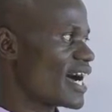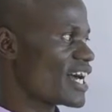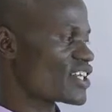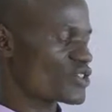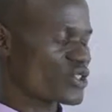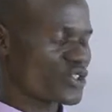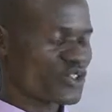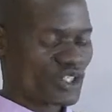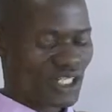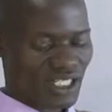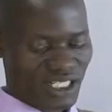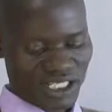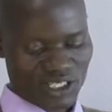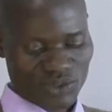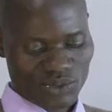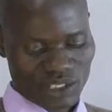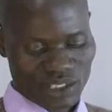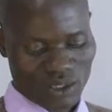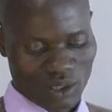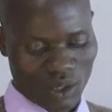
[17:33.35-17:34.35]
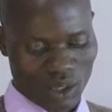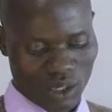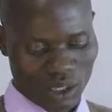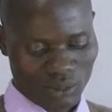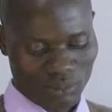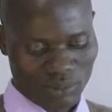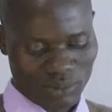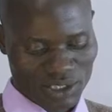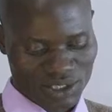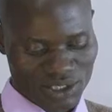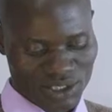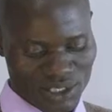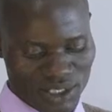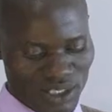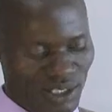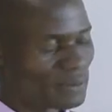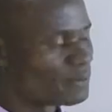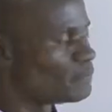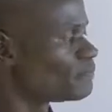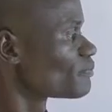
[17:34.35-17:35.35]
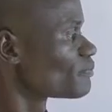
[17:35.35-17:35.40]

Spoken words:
associated with almost